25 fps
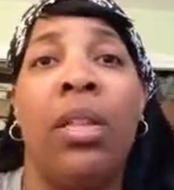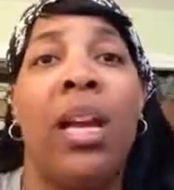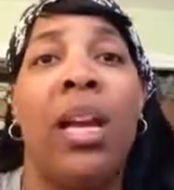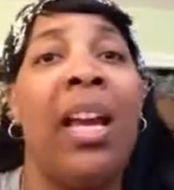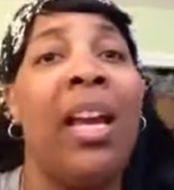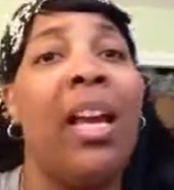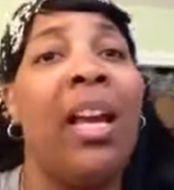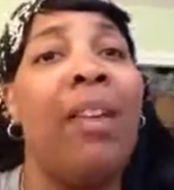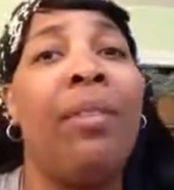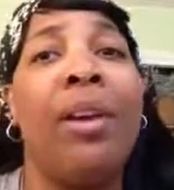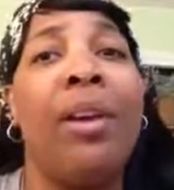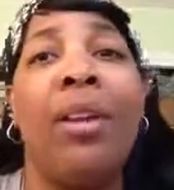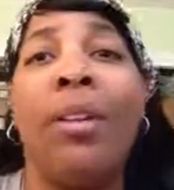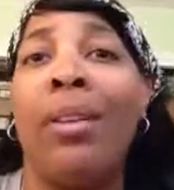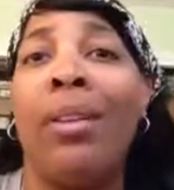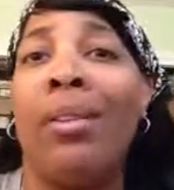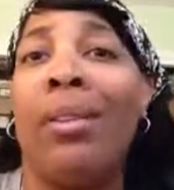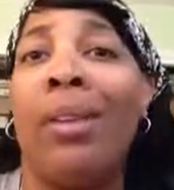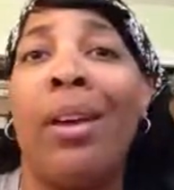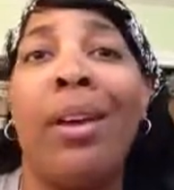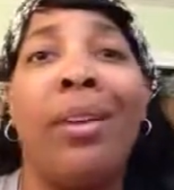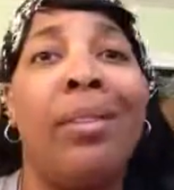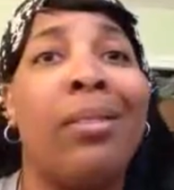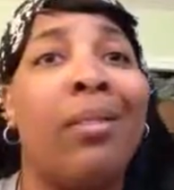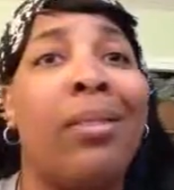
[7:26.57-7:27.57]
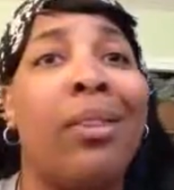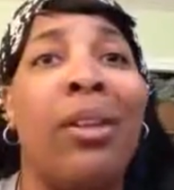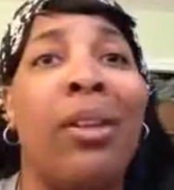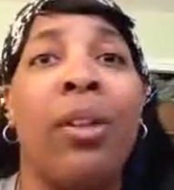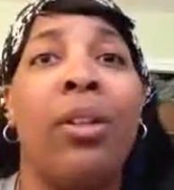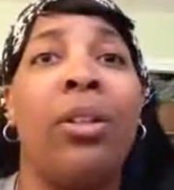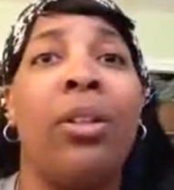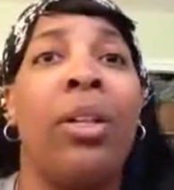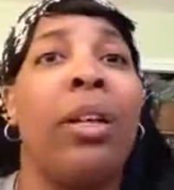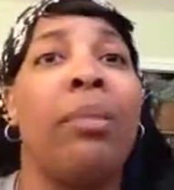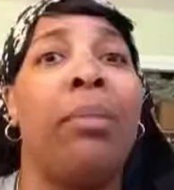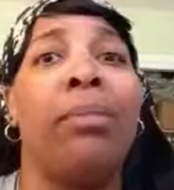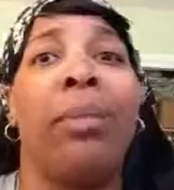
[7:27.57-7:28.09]
I have other things, you
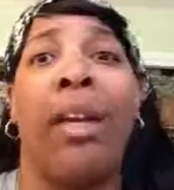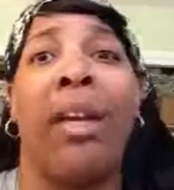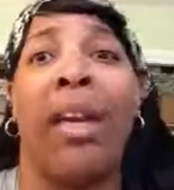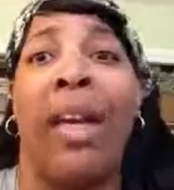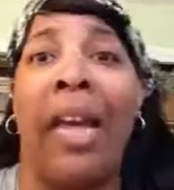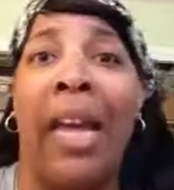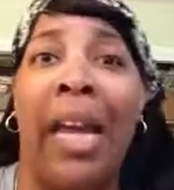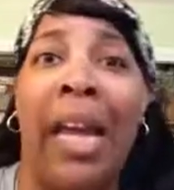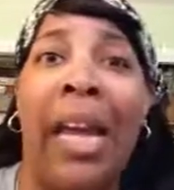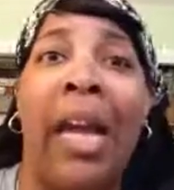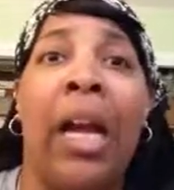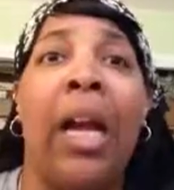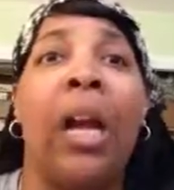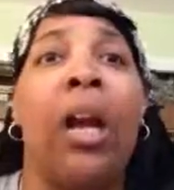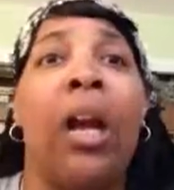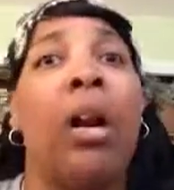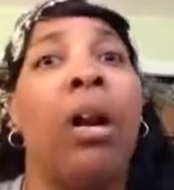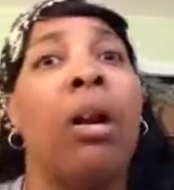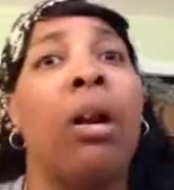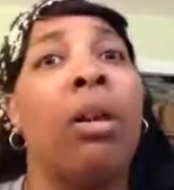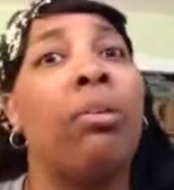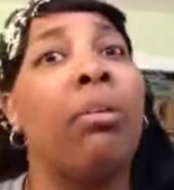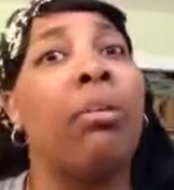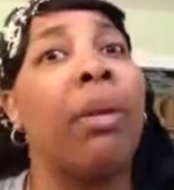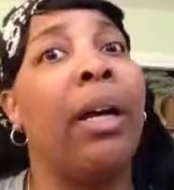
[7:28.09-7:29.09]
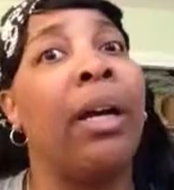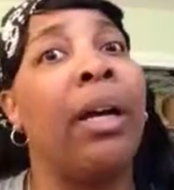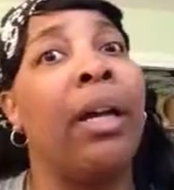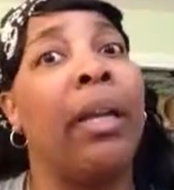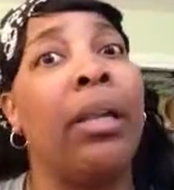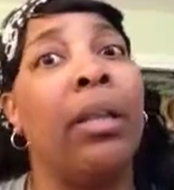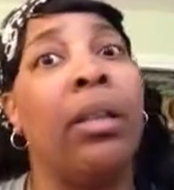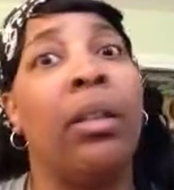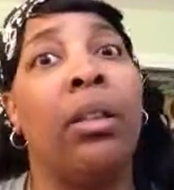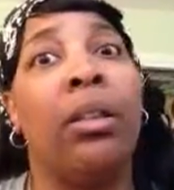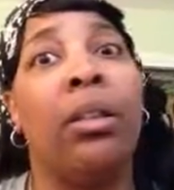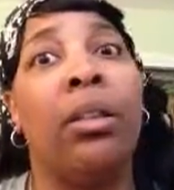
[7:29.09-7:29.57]
know, like my hair, my